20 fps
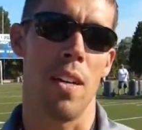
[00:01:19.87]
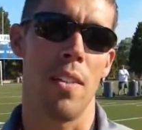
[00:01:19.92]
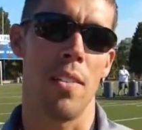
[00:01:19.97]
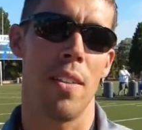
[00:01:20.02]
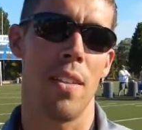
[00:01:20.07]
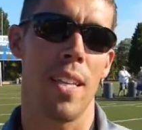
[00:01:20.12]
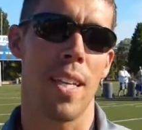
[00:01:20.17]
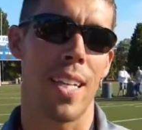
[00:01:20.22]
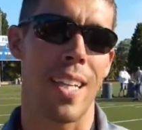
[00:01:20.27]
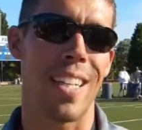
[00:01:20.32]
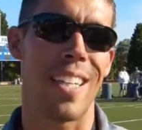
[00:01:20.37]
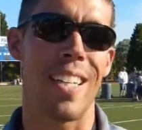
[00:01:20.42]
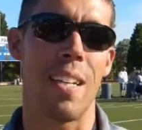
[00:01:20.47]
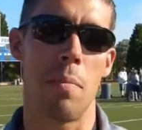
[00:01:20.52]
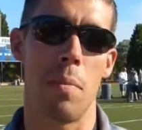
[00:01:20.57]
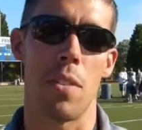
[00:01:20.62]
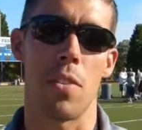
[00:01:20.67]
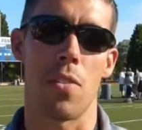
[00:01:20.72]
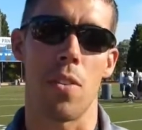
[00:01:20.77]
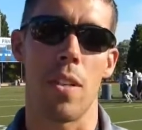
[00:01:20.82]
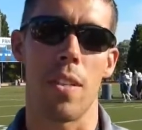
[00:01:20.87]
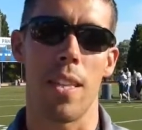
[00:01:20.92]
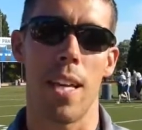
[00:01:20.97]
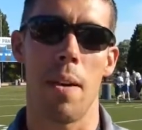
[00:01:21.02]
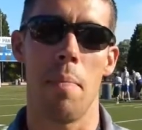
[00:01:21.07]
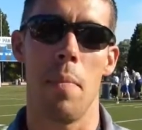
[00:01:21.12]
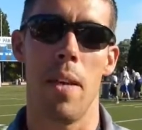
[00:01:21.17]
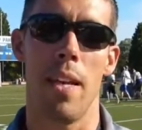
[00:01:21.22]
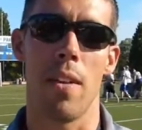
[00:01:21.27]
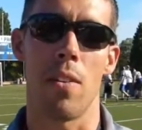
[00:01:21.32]
then they can demonstrate
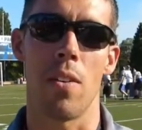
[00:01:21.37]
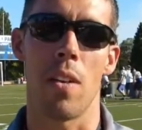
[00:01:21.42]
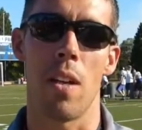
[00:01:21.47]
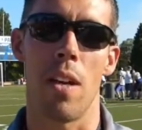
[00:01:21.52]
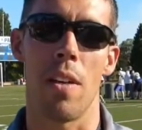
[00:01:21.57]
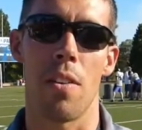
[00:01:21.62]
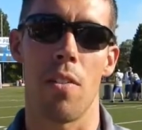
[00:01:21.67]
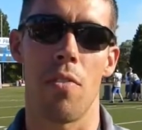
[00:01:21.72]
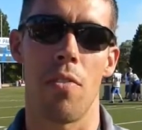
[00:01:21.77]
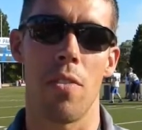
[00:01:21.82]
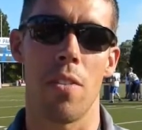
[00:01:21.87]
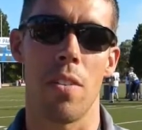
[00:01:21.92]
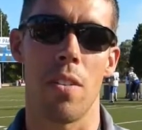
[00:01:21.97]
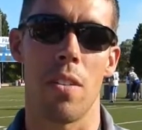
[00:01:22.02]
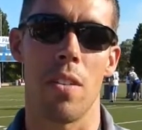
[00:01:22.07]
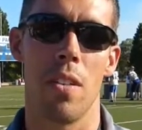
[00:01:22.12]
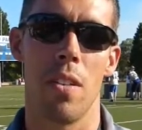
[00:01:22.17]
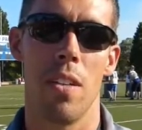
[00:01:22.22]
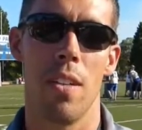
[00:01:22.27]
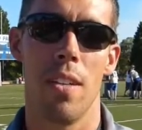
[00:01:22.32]
that manhood on the field.